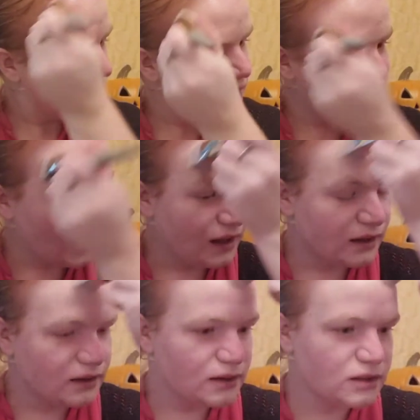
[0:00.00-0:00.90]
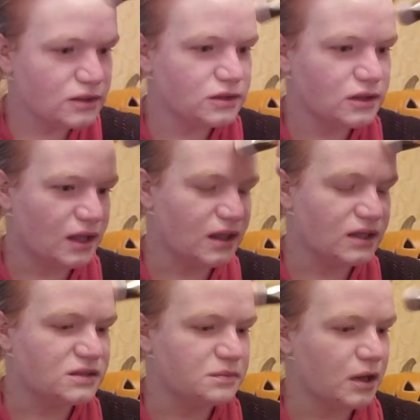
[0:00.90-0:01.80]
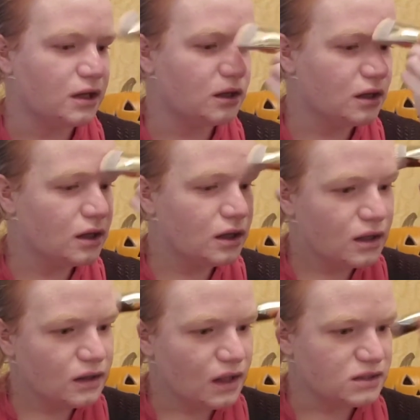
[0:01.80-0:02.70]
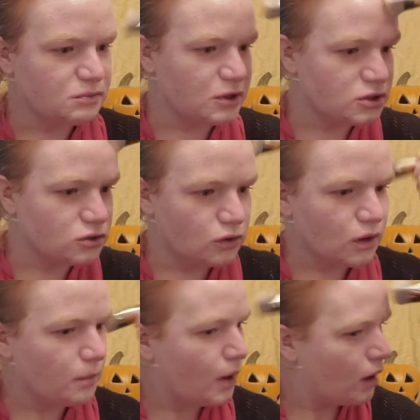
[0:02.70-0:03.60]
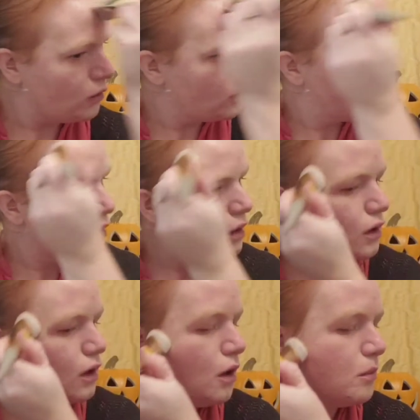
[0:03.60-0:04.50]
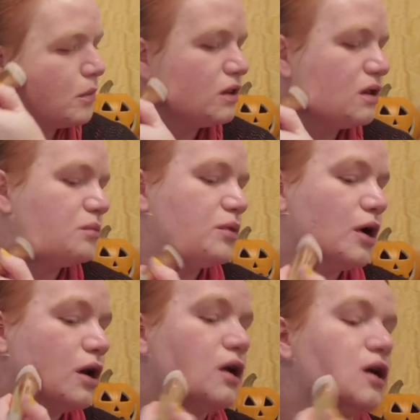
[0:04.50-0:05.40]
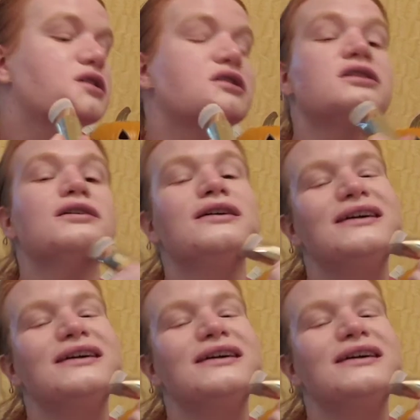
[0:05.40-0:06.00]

yeah, that's my story about all my lip products.